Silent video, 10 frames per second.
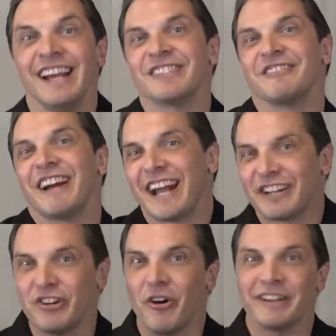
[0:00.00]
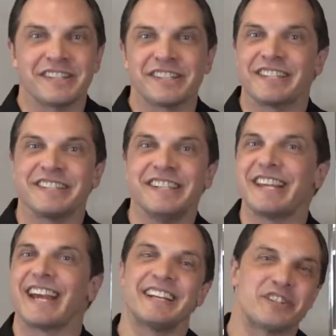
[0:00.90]
So, right, uh, Gone in 60
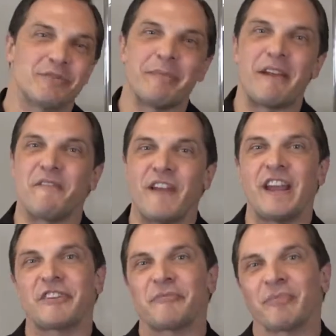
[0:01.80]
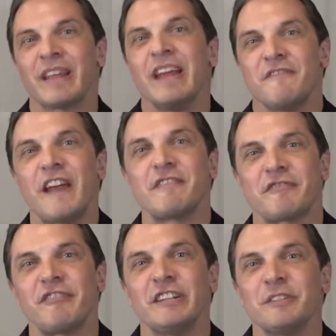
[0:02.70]
Seconds, one of my favorite
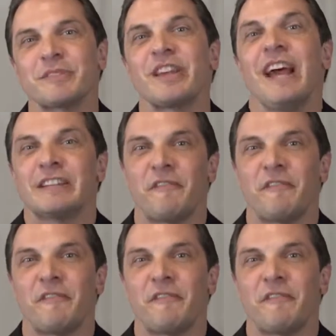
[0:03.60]
favorite films.